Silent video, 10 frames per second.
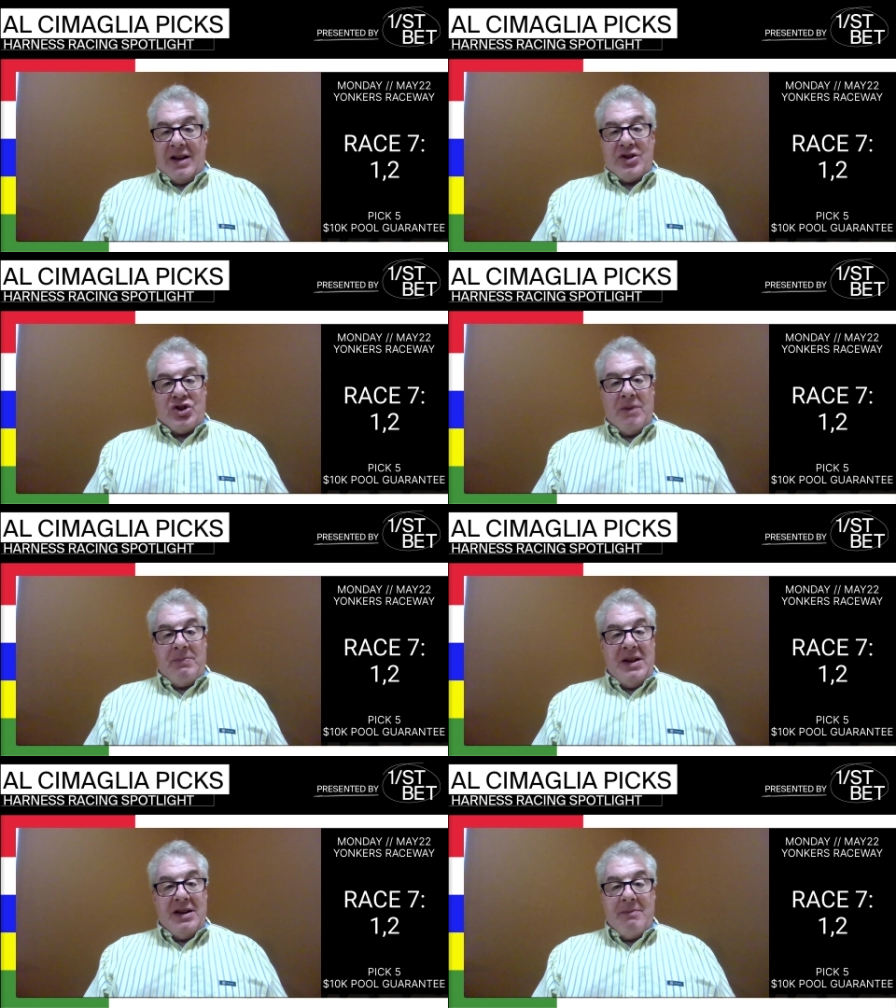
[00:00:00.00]
Should
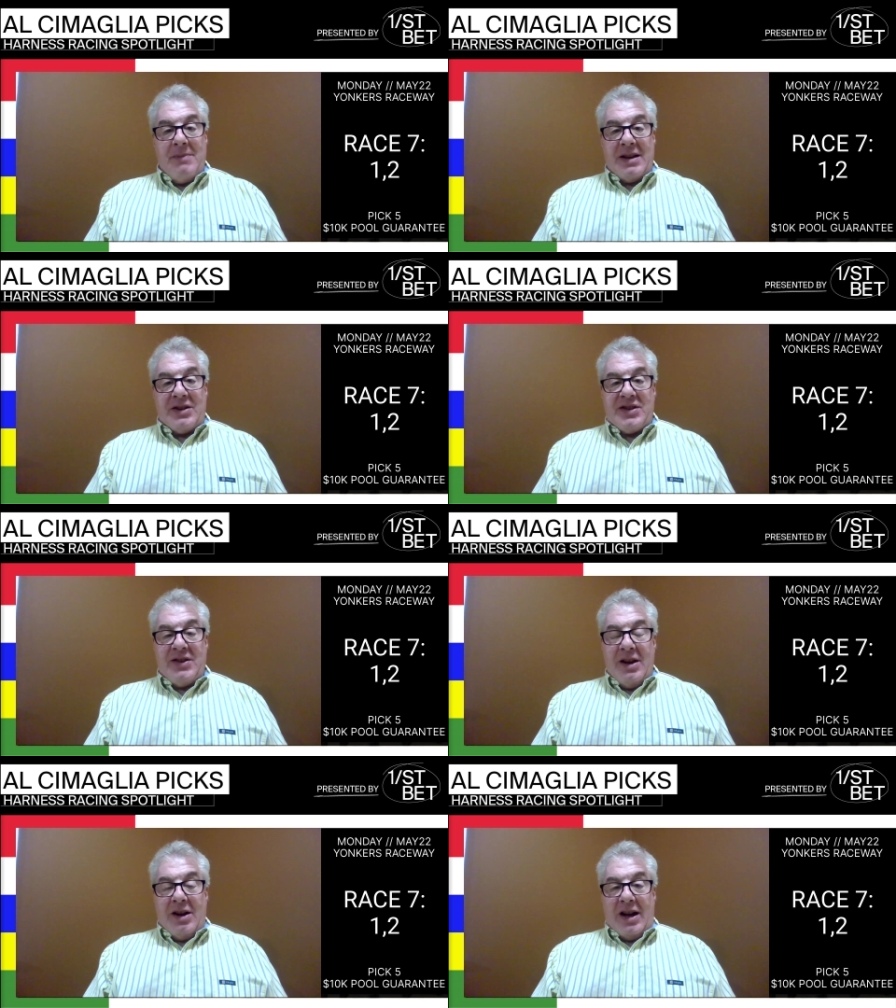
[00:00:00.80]
be in the mix
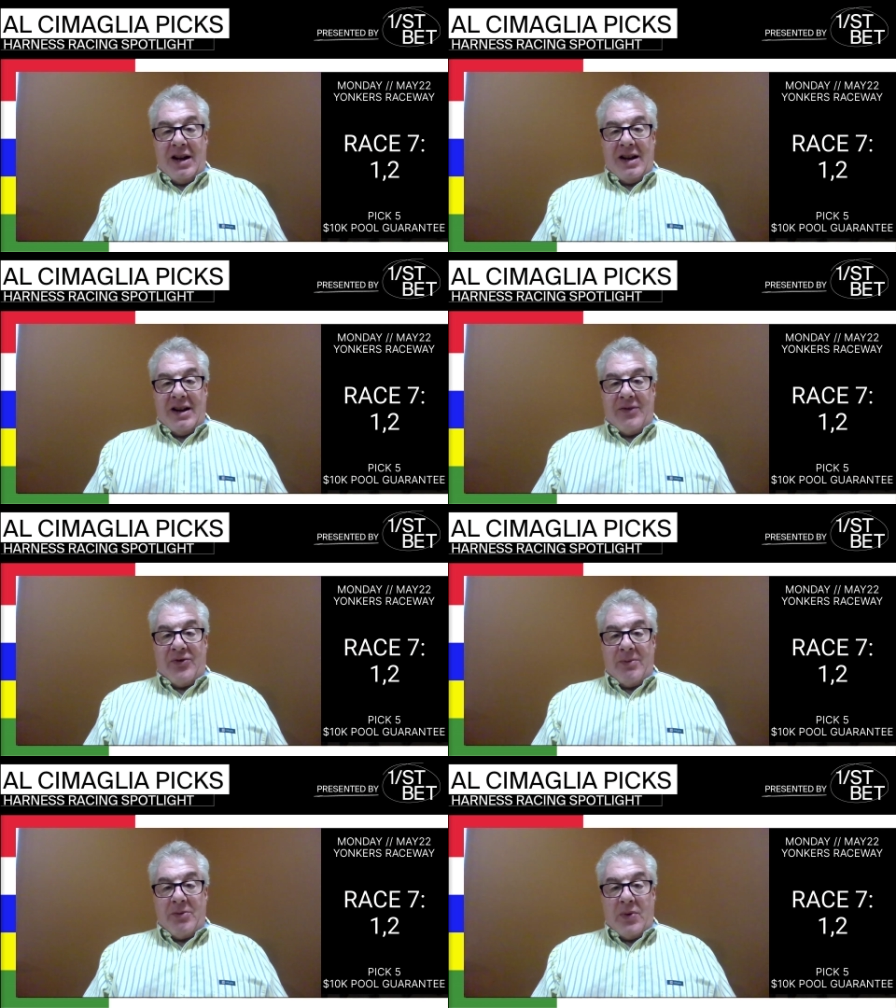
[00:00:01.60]

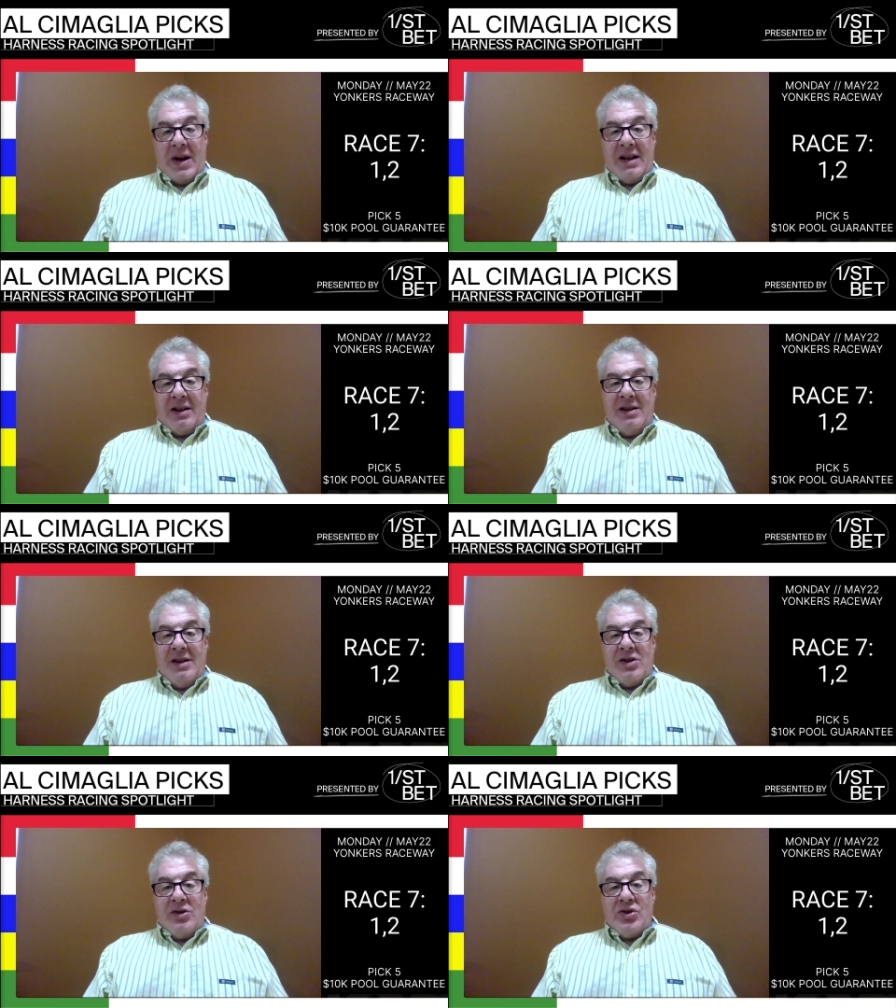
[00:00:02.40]
from the rail.
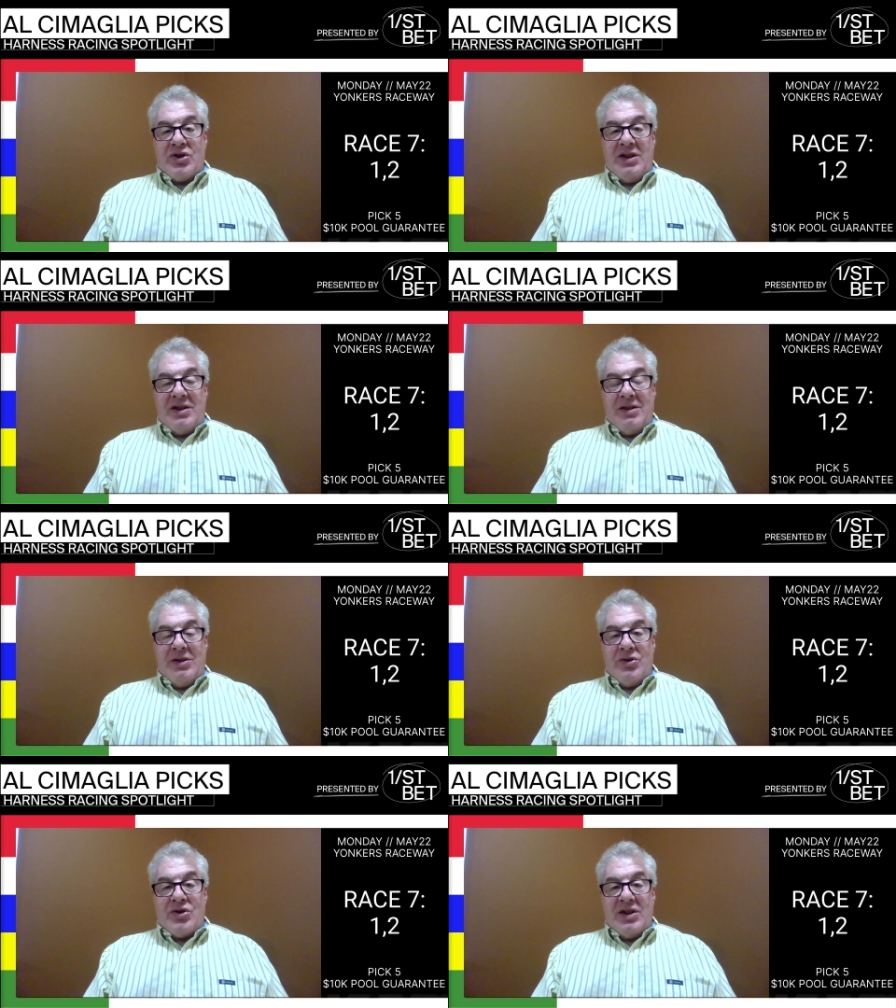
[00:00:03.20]
Usually
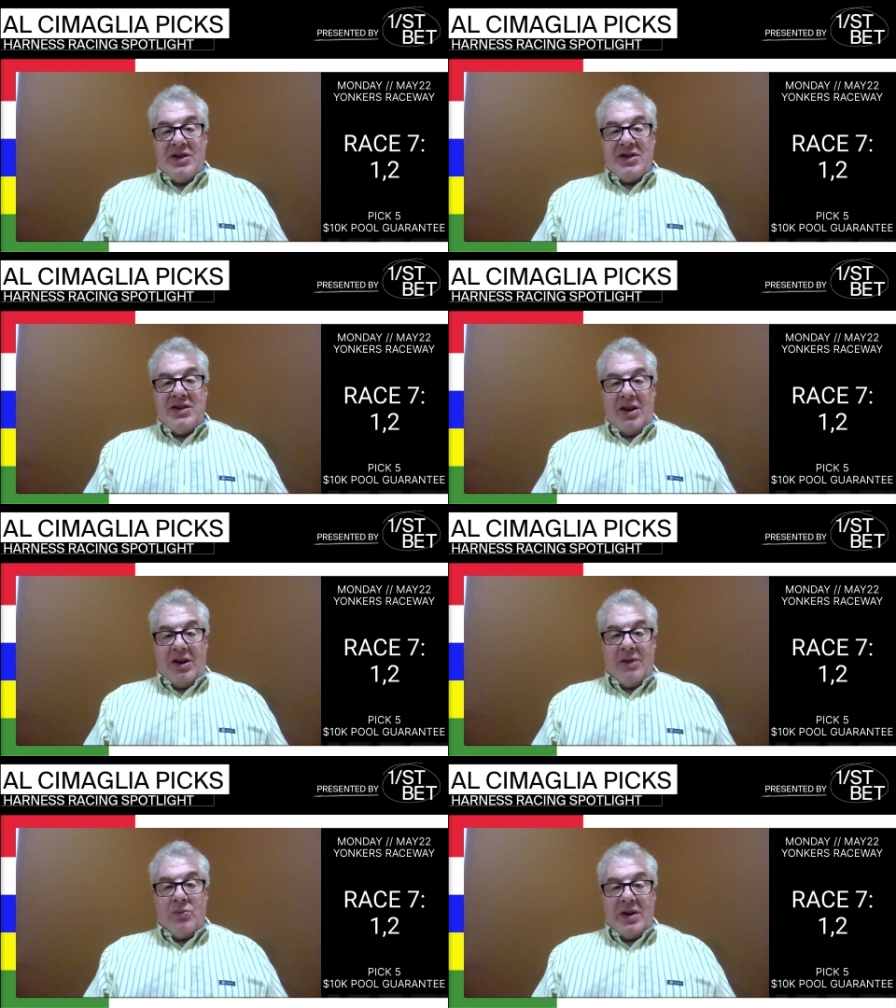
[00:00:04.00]
is in the
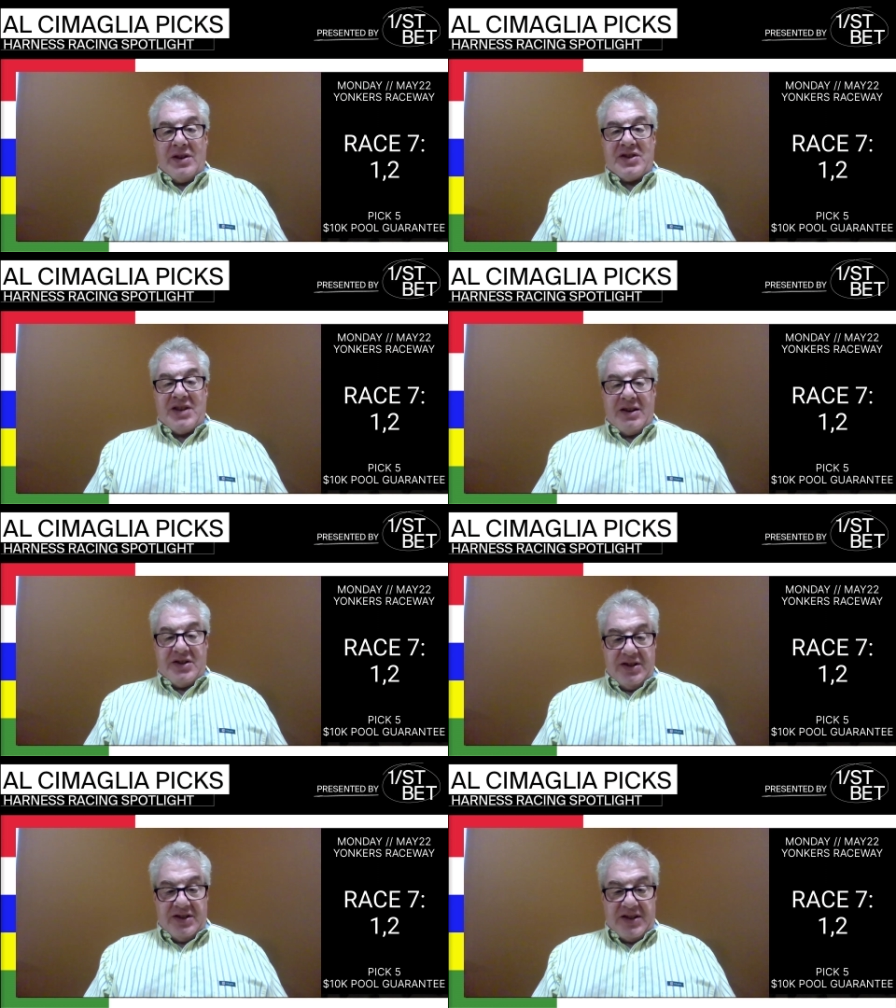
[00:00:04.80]
hunt when it starts
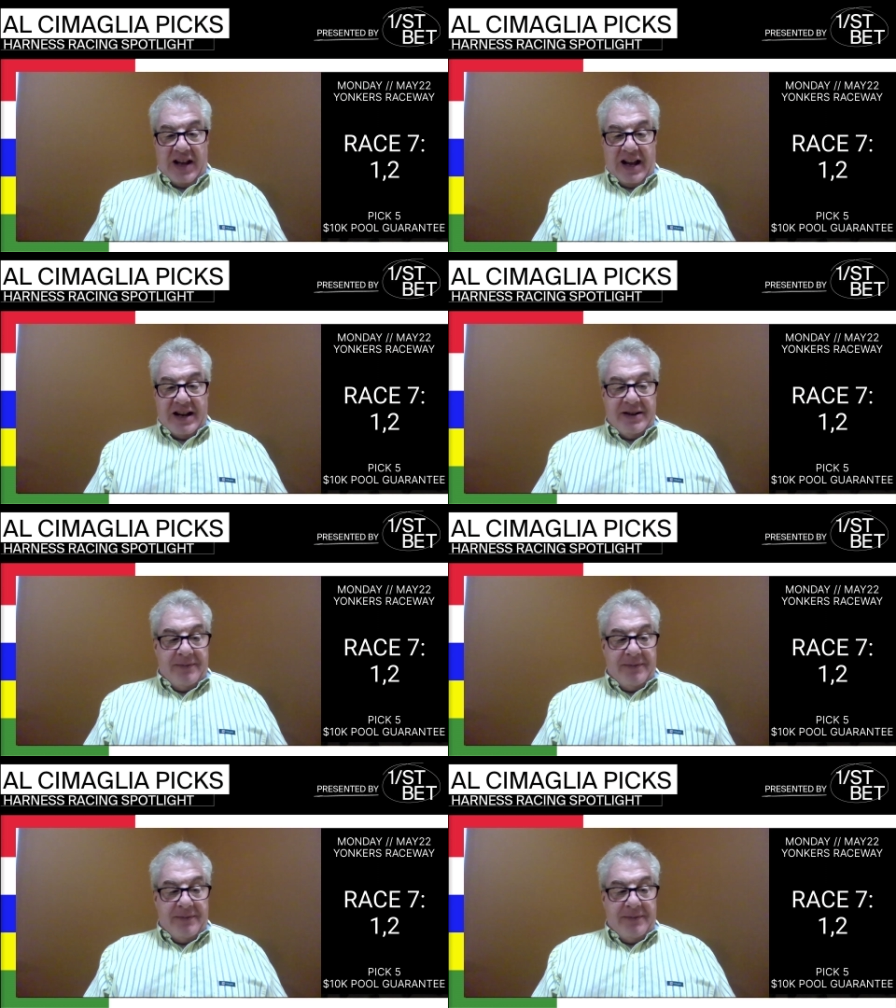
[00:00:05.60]
inside.